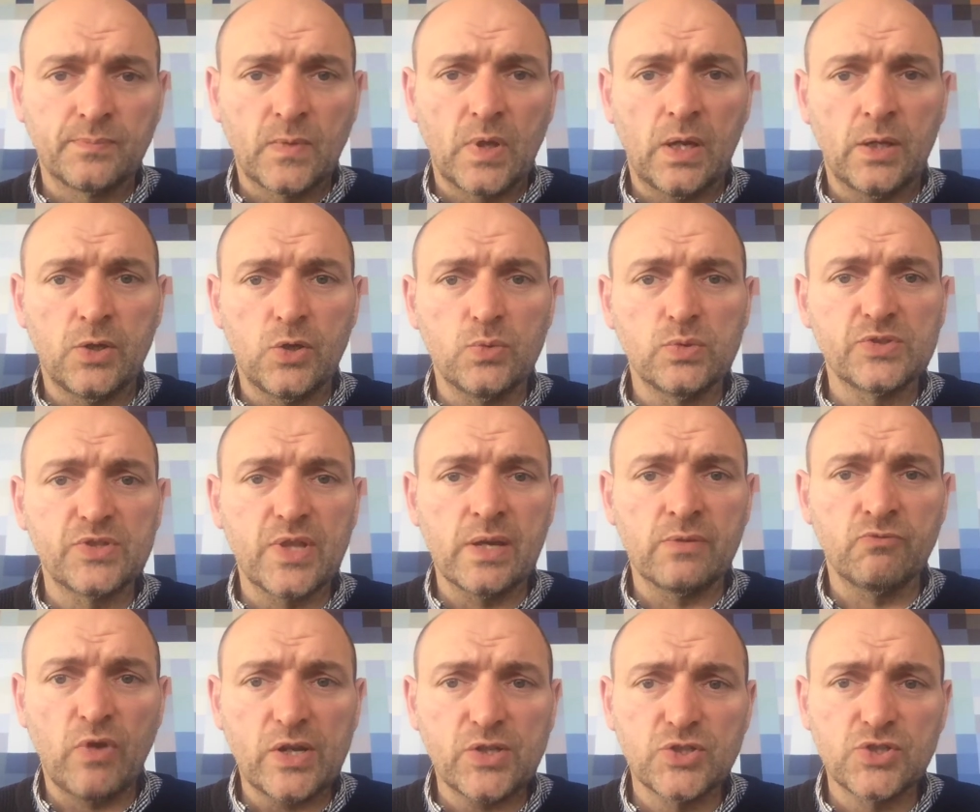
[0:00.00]
and who was
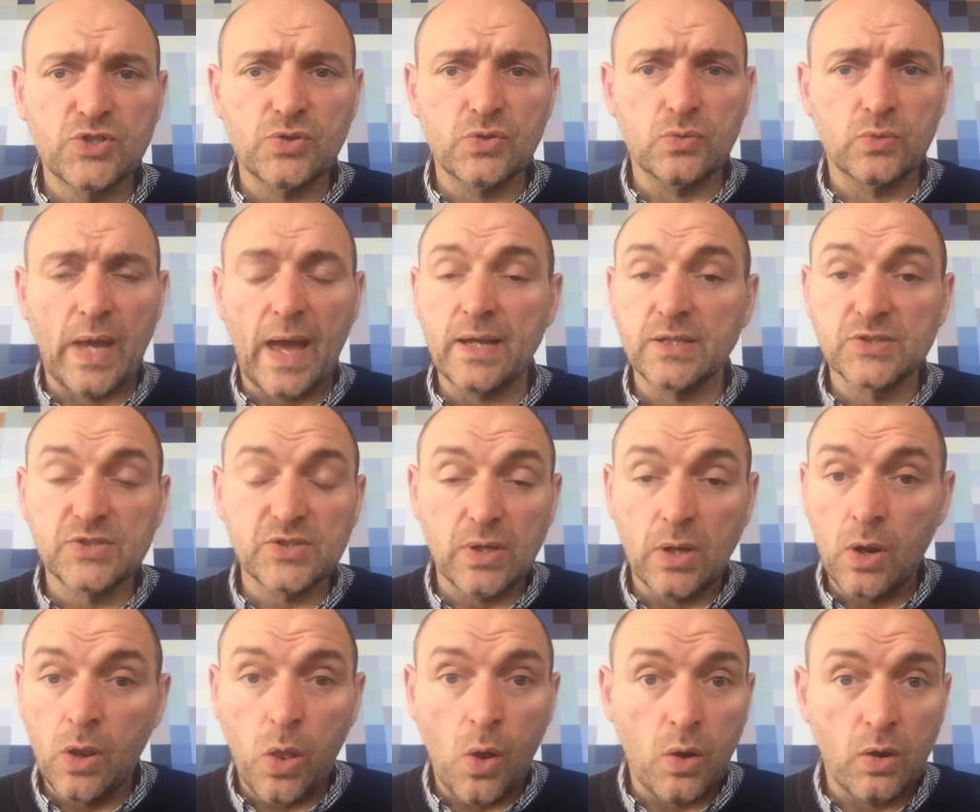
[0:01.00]
then rescued, as a
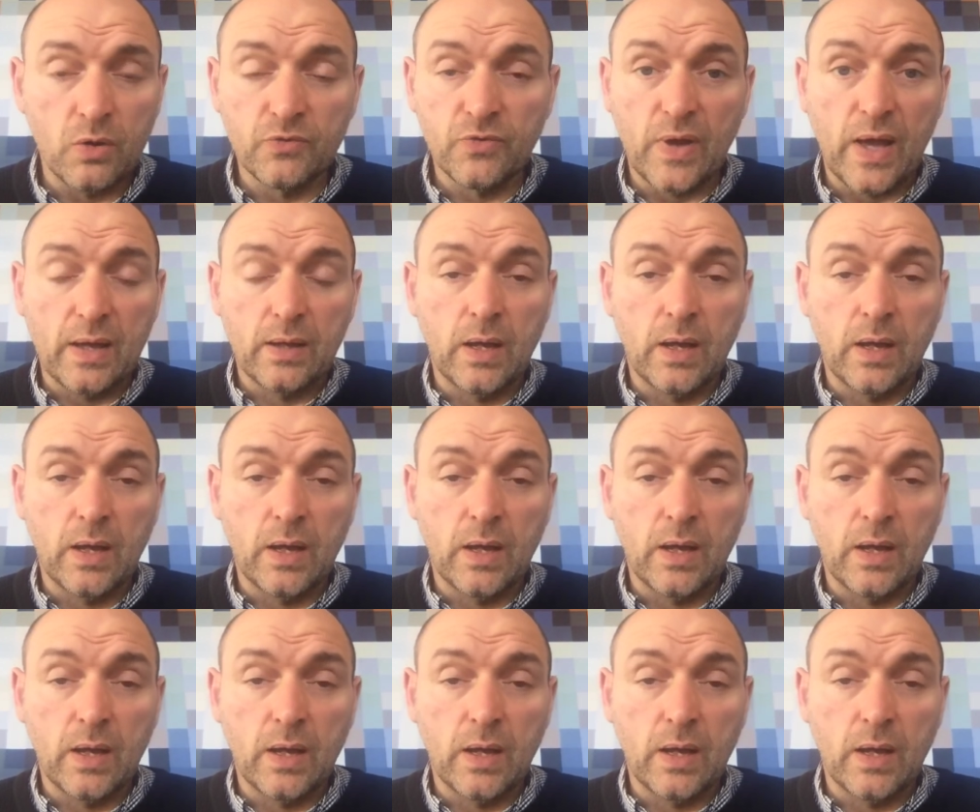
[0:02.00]
lot of